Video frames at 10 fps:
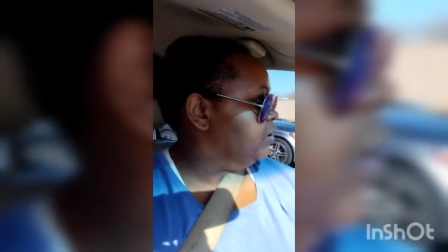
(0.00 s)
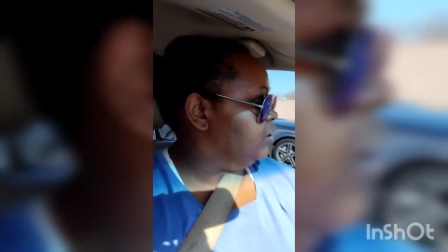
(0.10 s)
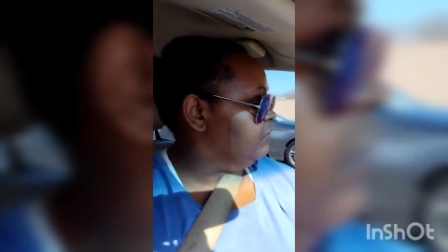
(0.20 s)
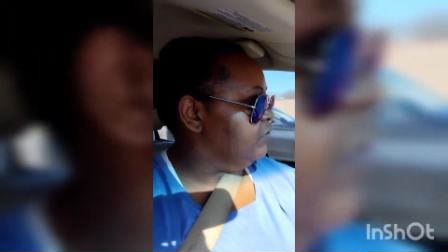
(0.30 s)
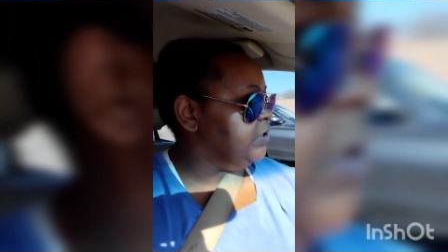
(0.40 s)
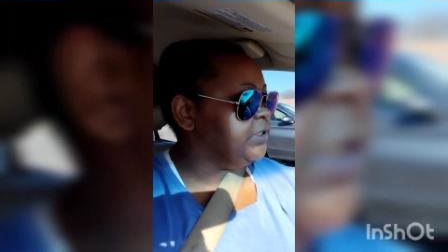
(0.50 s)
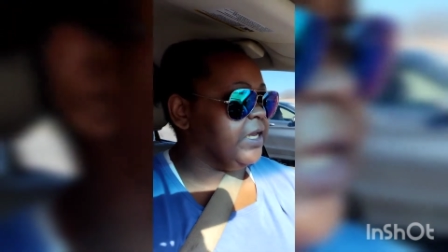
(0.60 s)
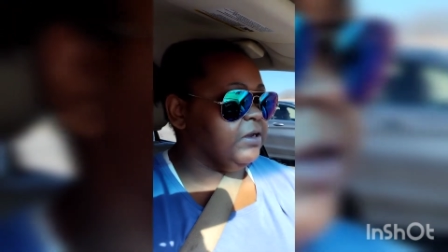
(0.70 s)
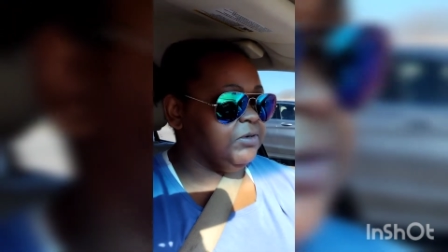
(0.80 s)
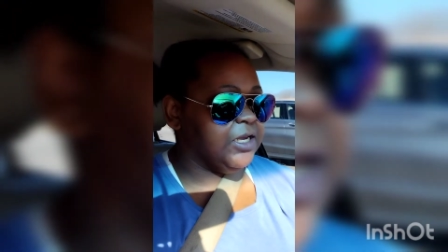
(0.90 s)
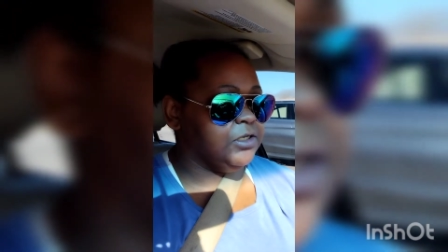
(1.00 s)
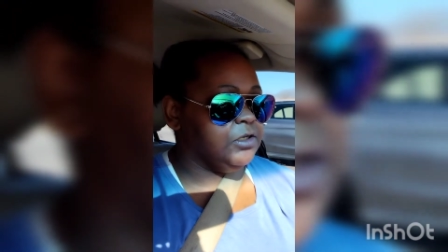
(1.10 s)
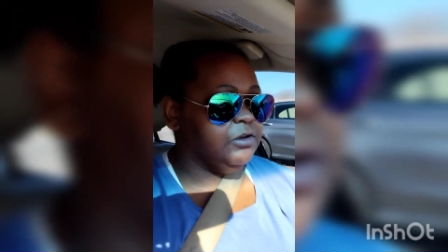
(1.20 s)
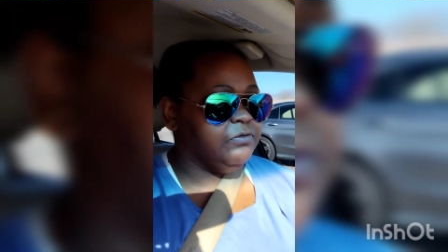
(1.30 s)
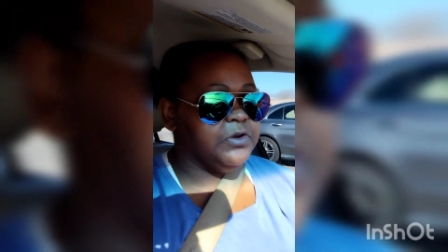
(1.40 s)
delivery, same day
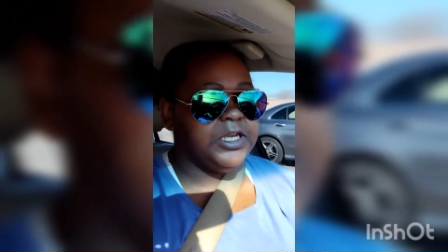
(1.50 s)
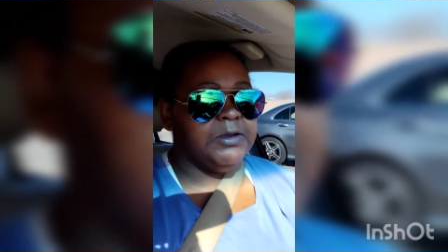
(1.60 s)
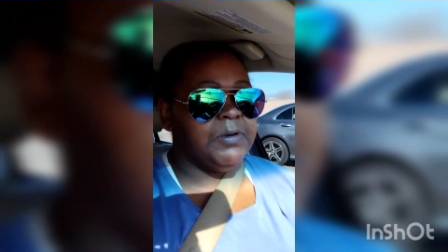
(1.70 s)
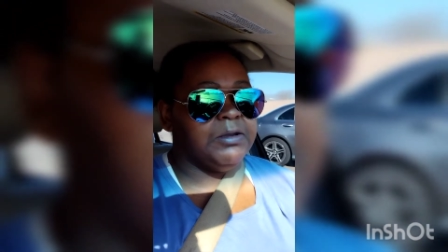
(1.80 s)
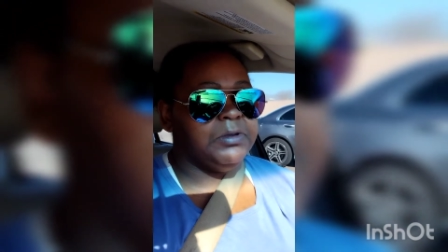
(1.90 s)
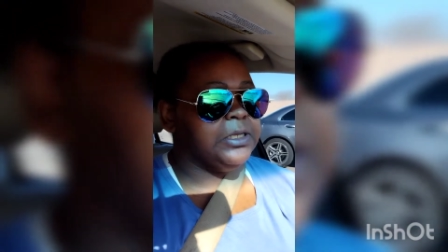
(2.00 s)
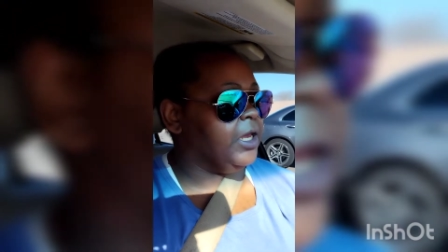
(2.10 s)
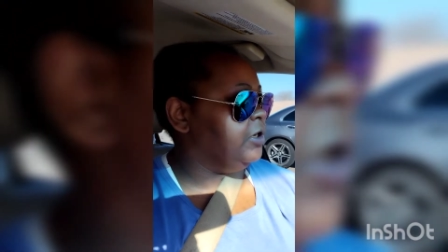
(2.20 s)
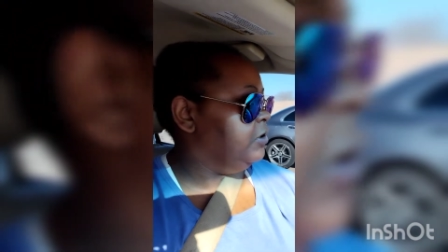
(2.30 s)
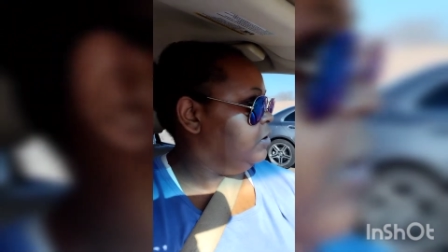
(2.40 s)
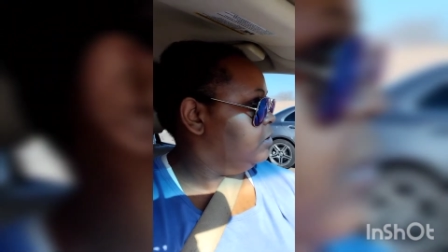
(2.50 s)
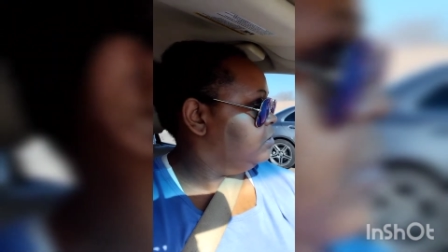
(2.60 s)
delivery. It might be later